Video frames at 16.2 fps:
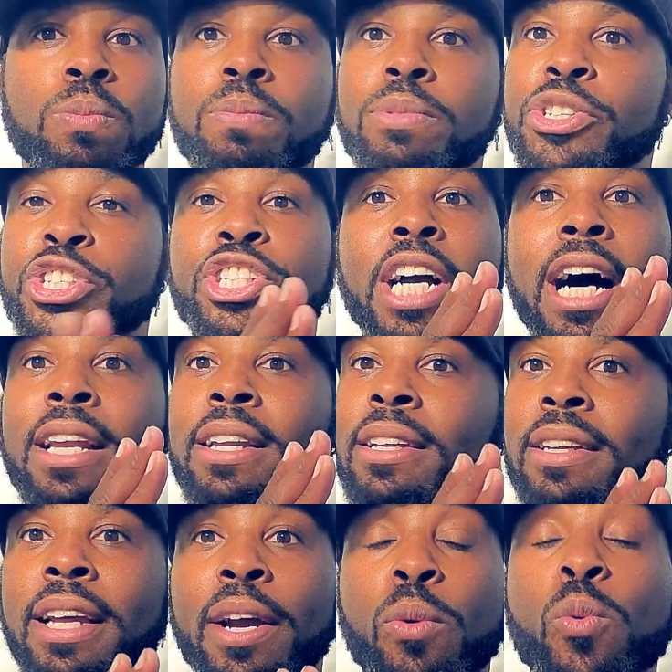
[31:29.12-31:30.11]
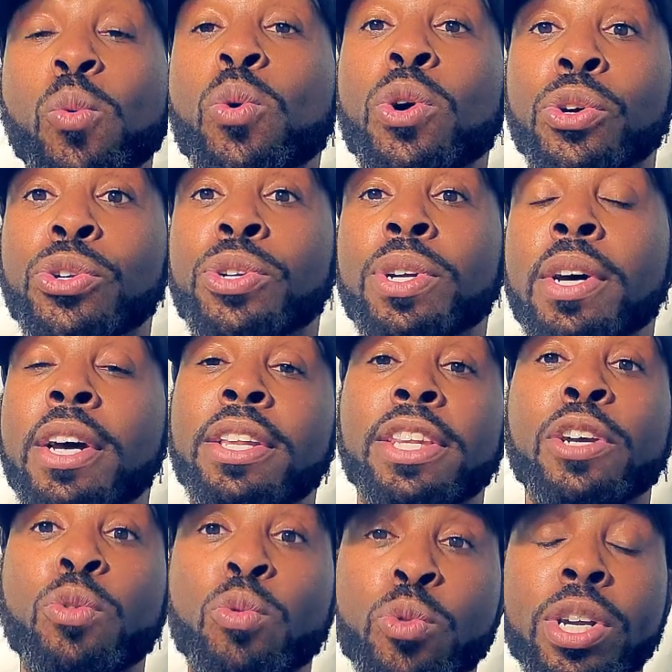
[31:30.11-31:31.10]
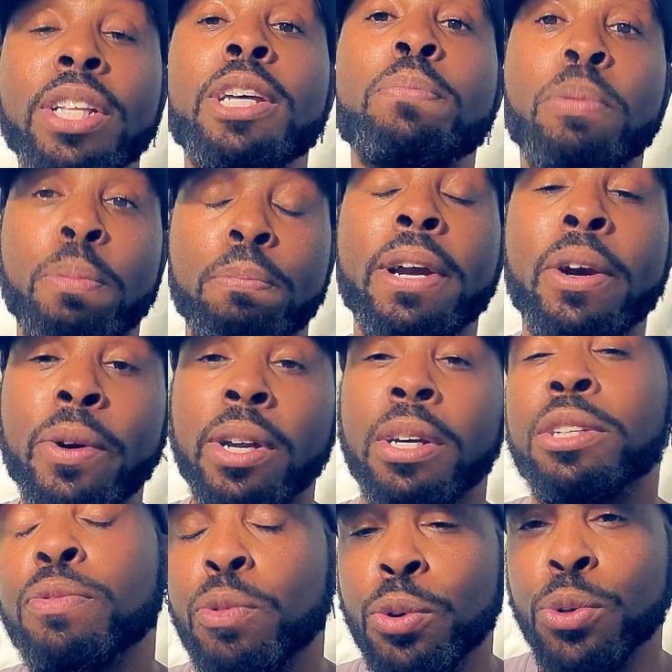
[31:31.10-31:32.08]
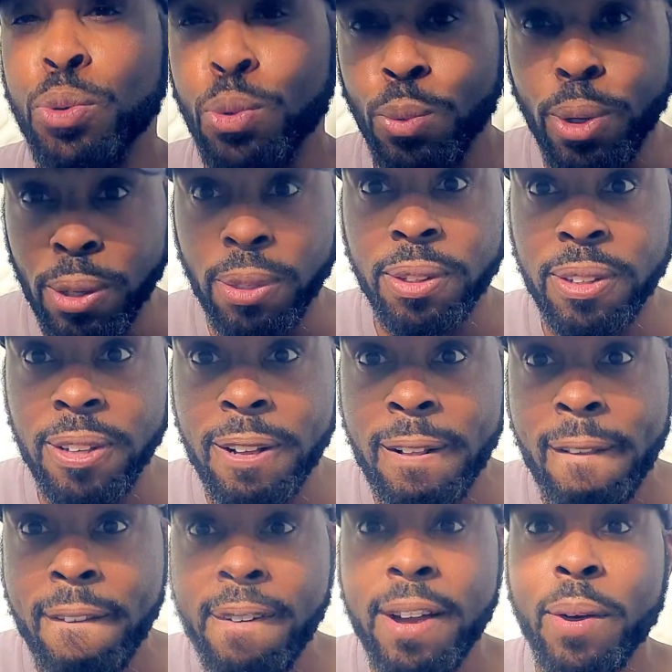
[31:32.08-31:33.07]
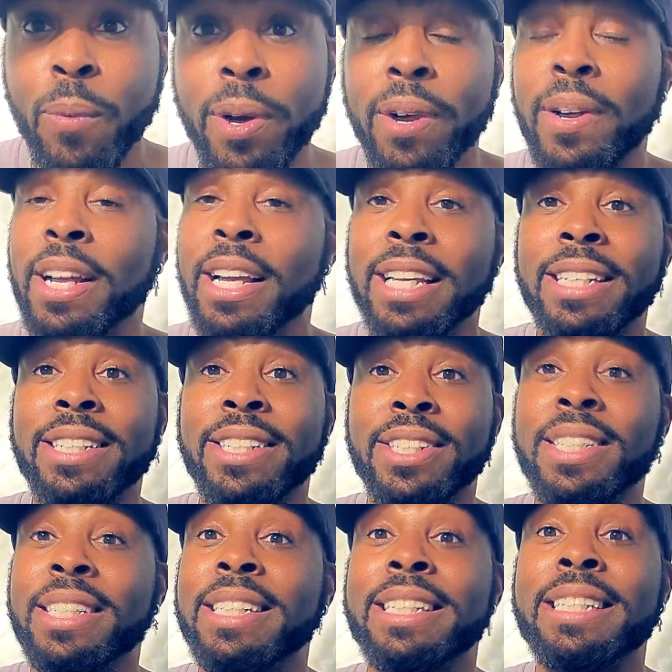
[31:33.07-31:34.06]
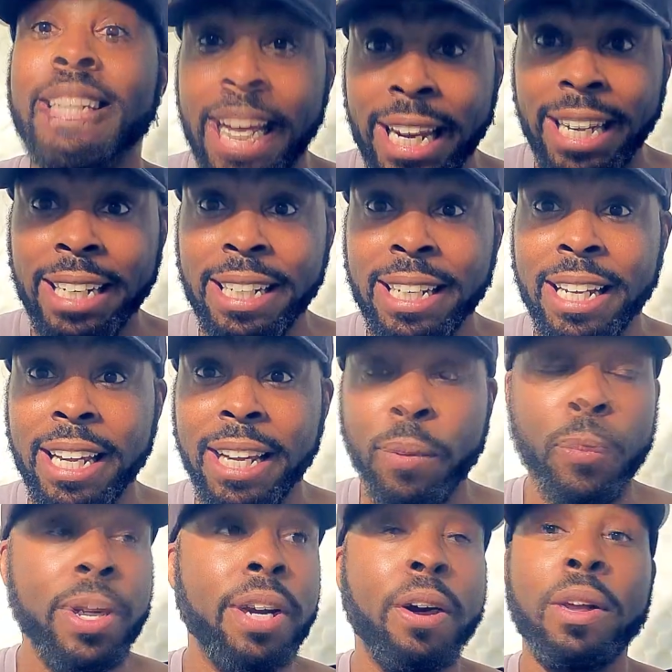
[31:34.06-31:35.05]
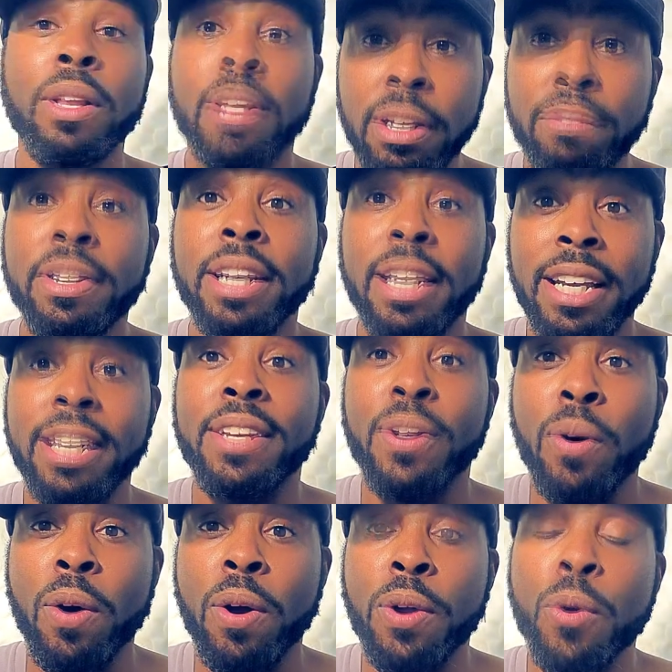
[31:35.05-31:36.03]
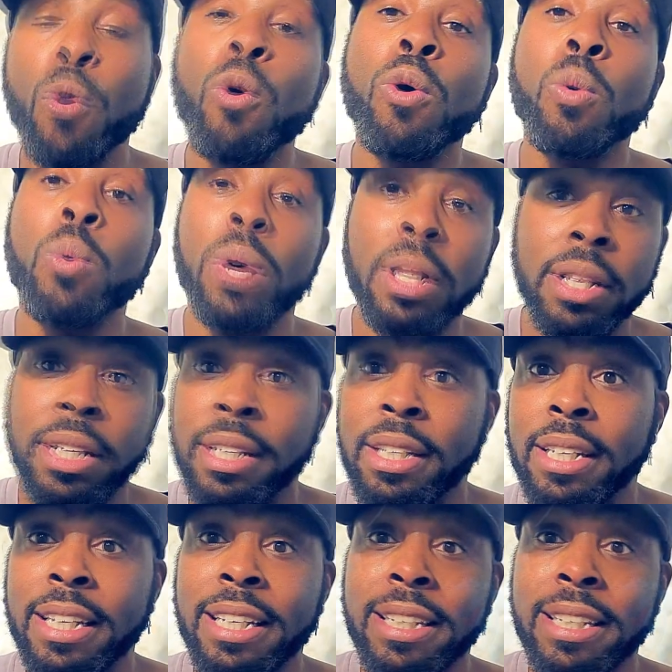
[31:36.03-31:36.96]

shot like worse. They're really preparing us for a new world where it's just insane. We are living in an Orwellian